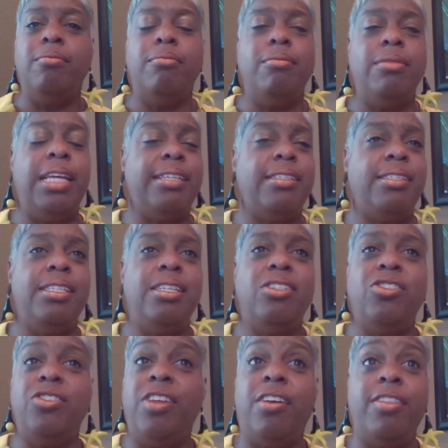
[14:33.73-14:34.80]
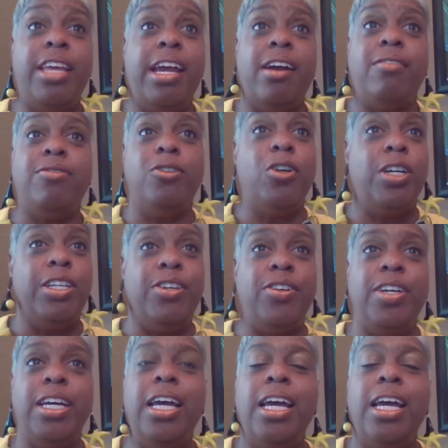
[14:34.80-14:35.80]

They assist you. They're there for you.